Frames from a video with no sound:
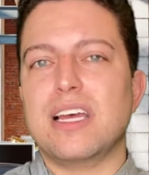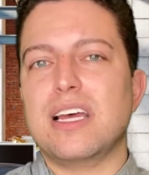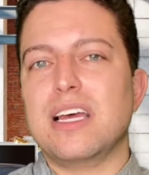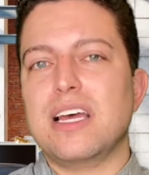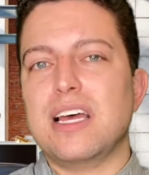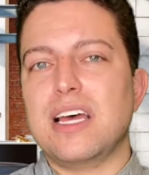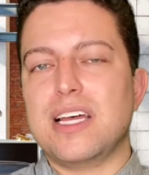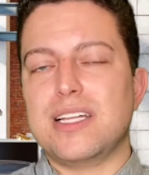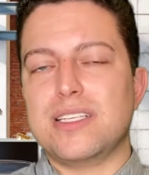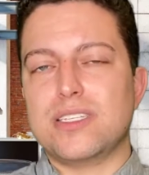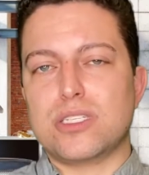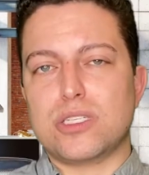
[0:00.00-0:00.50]

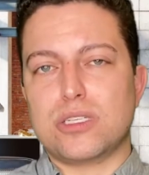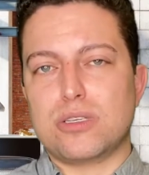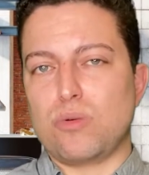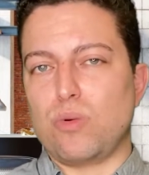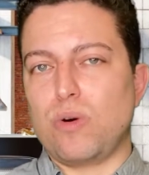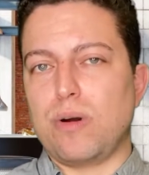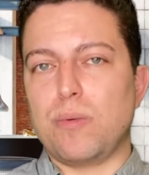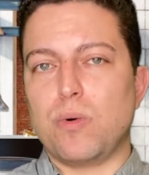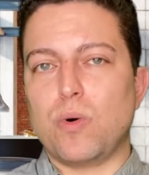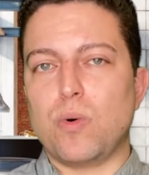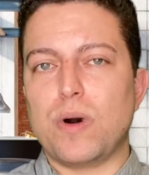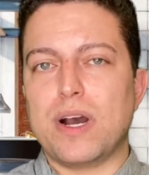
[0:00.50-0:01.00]
and
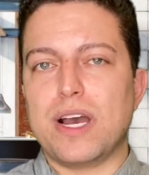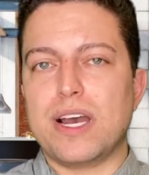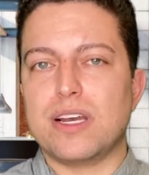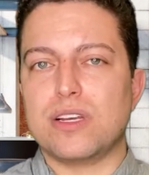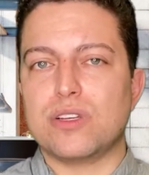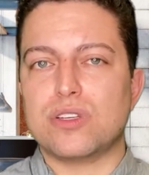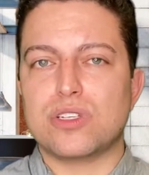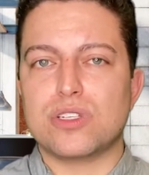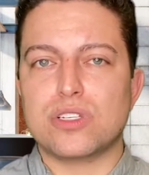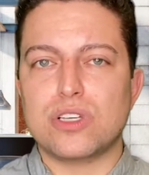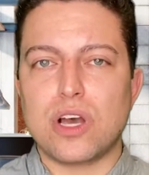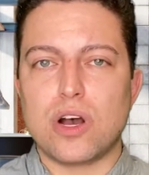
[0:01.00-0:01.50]
swim away.
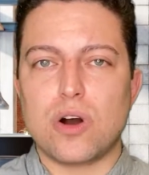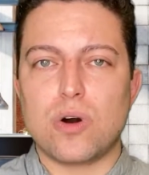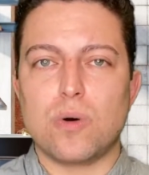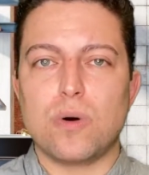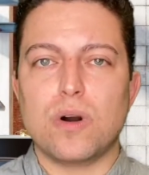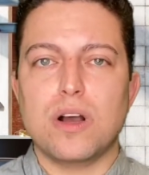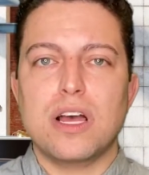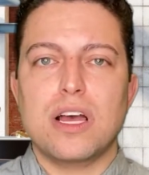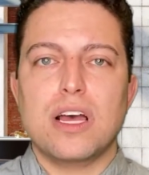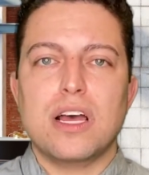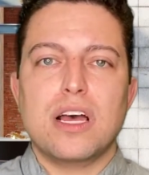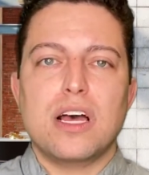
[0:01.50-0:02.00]
So,
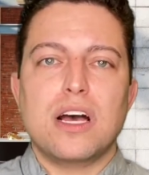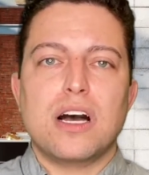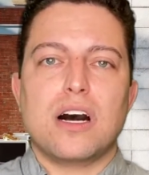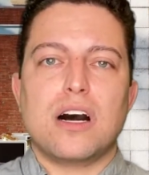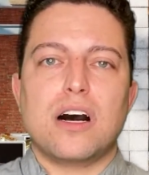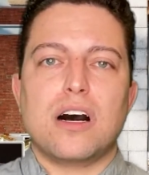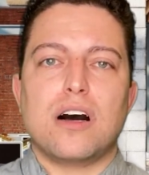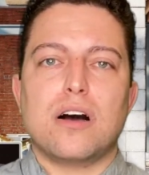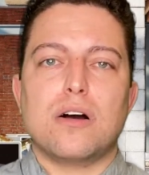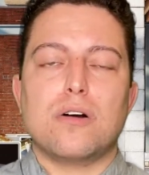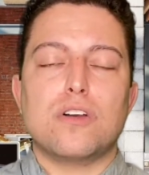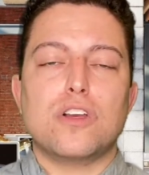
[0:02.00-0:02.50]

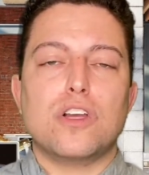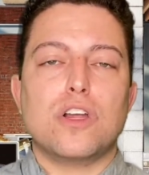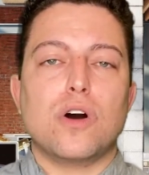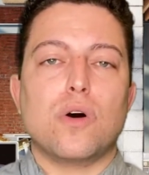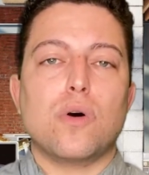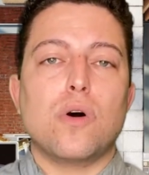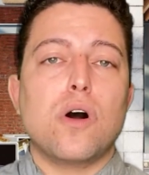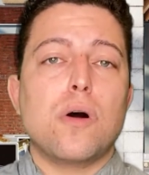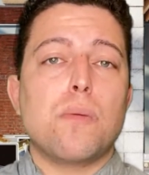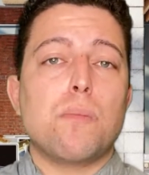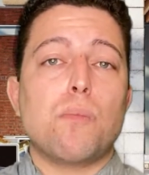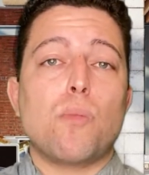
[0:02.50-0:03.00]

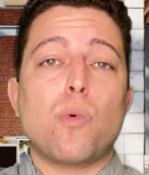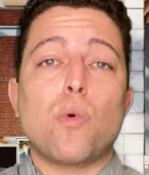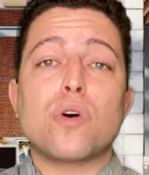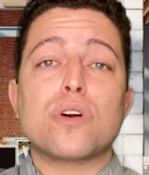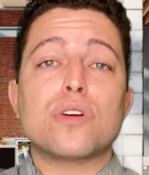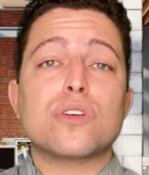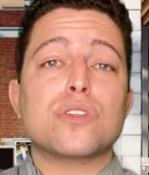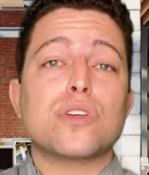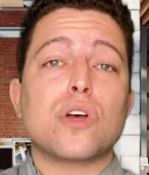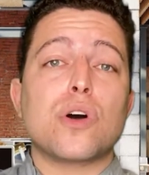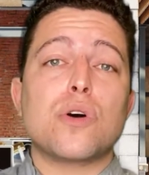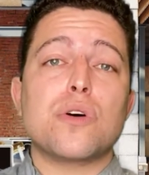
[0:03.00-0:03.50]
more
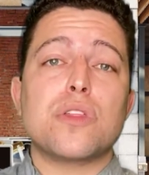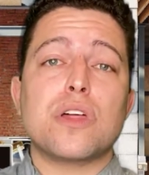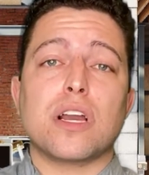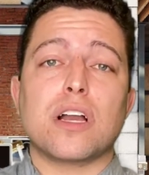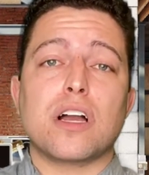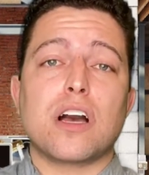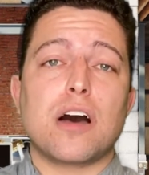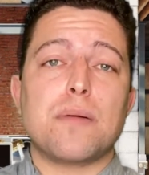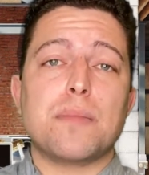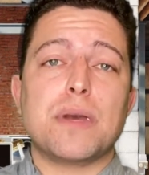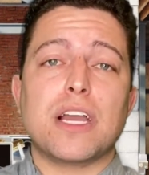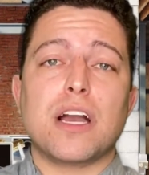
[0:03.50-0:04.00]
so than
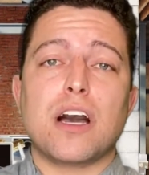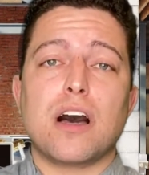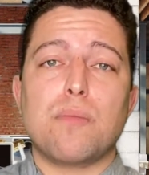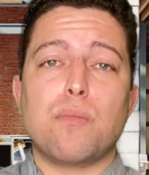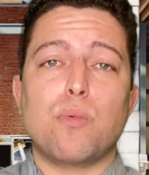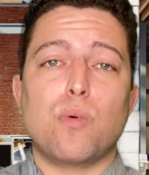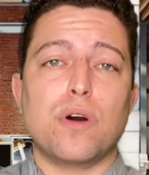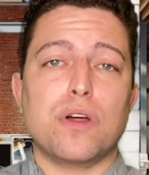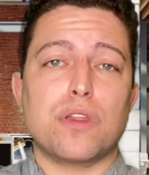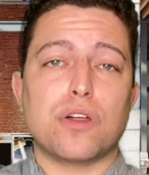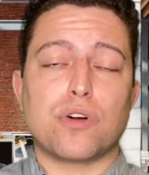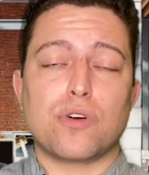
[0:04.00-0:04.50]
coming up
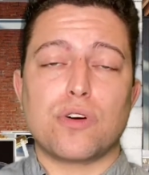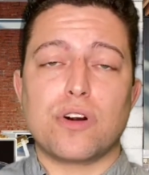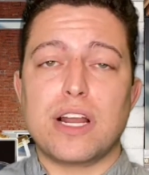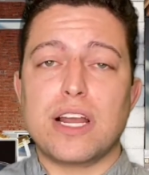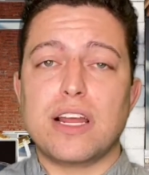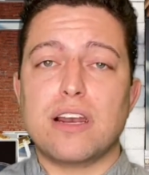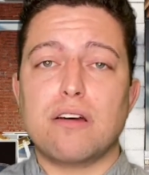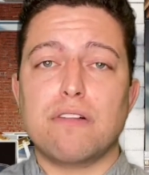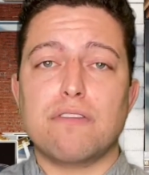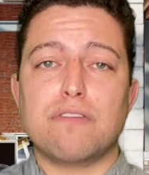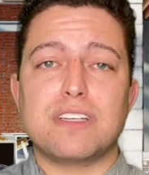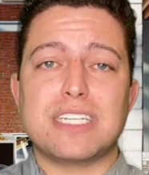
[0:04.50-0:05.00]
with
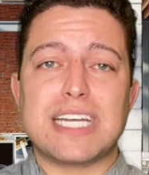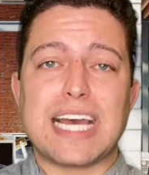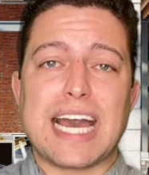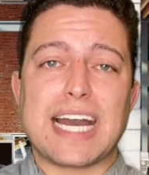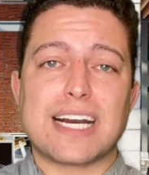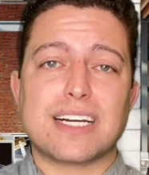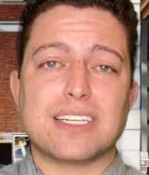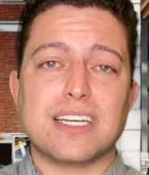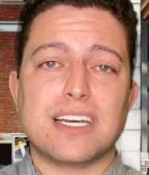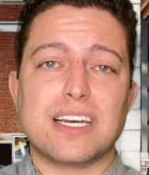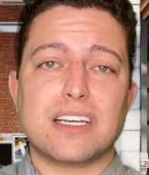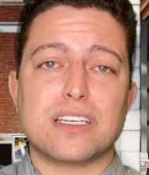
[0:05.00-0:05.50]
creative
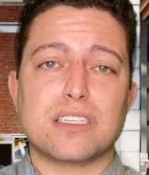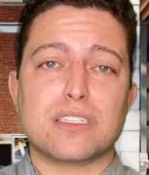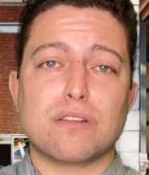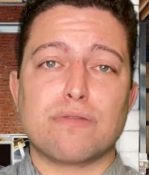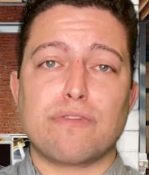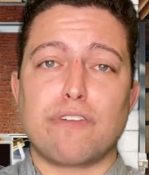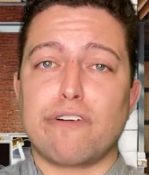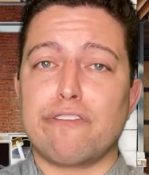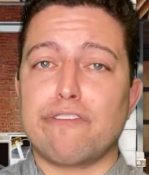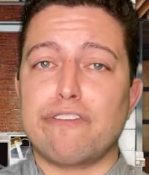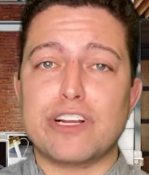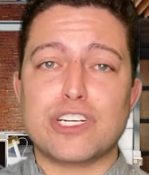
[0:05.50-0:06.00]
tactics
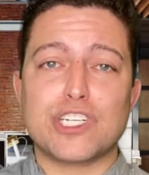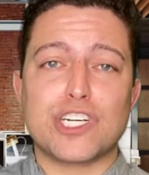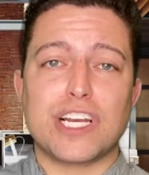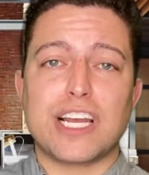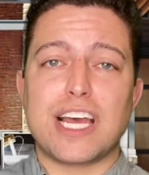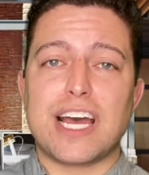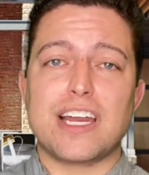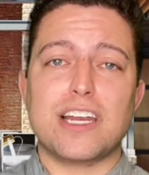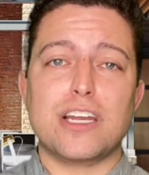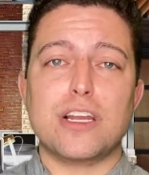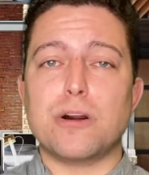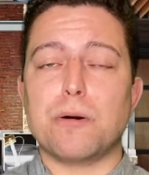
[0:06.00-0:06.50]
for fishing
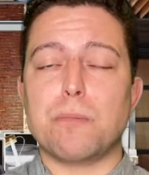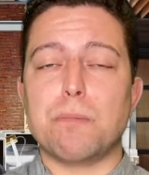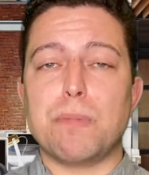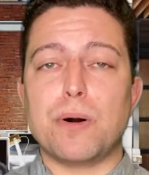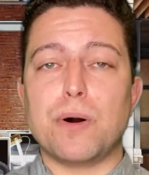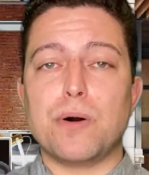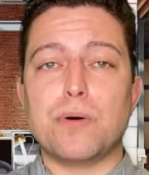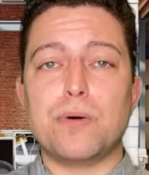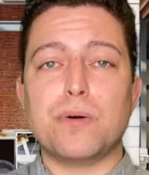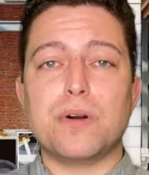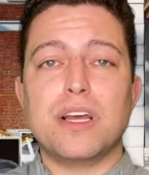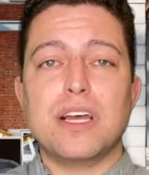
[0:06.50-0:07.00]
out of your
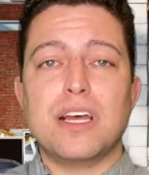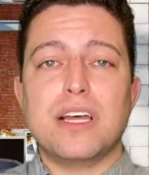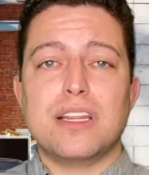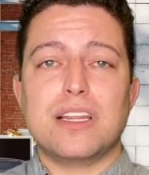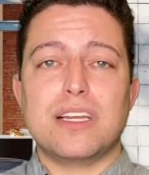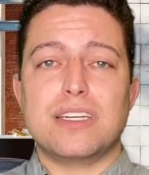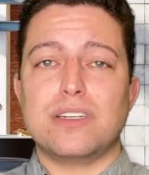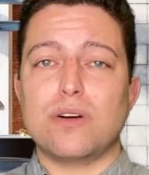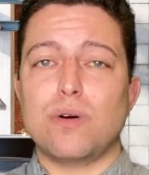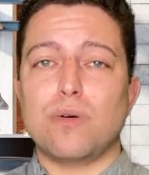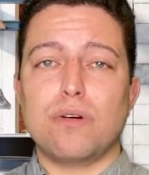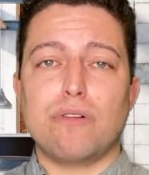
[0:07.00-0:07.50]
boat
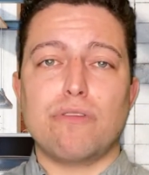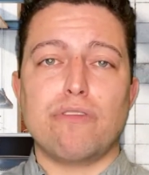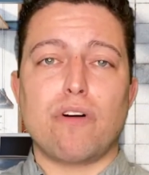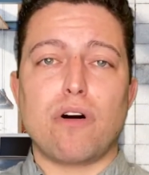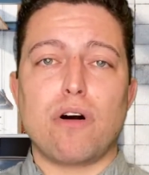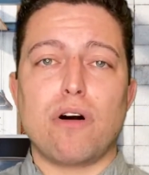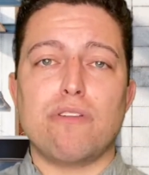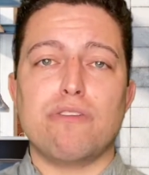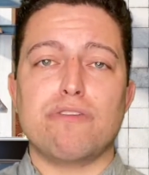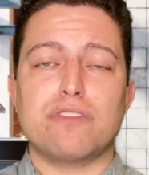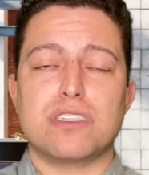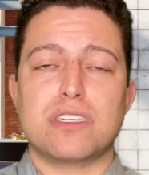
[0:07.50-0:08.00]
that don't
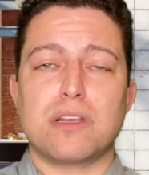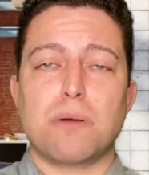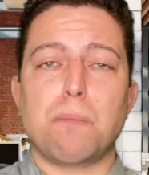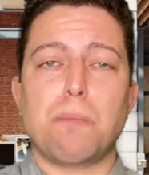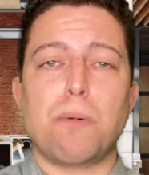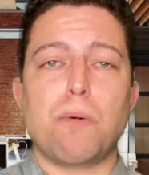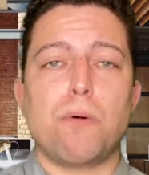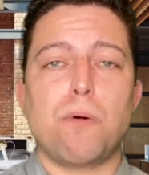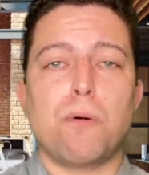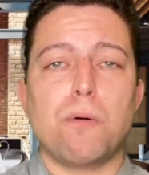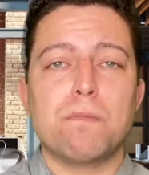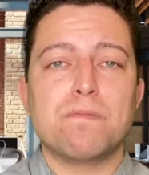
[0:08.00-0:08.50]
involve
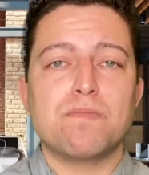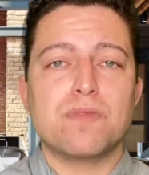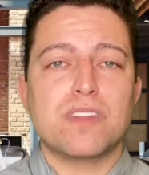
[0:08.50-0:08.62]
simple,